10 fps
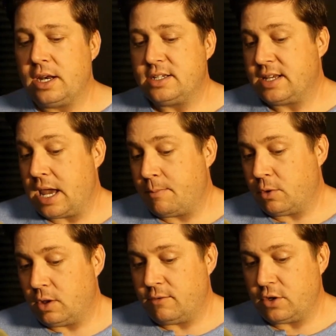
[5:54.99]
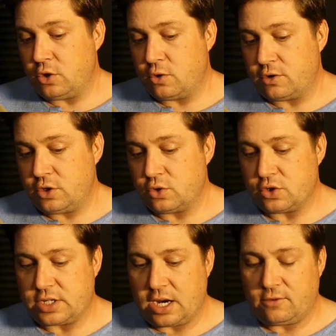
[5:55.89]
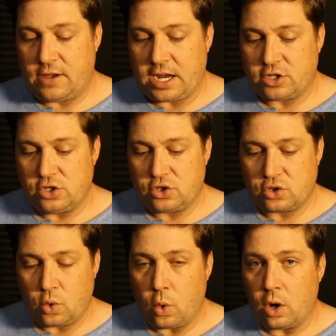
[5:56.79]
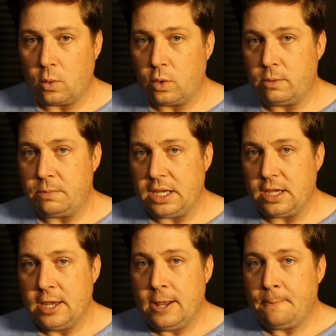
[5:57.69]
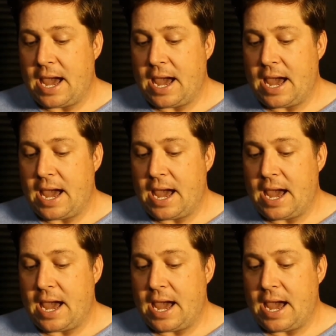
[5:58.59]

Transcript: An example of a user satisfaction score would be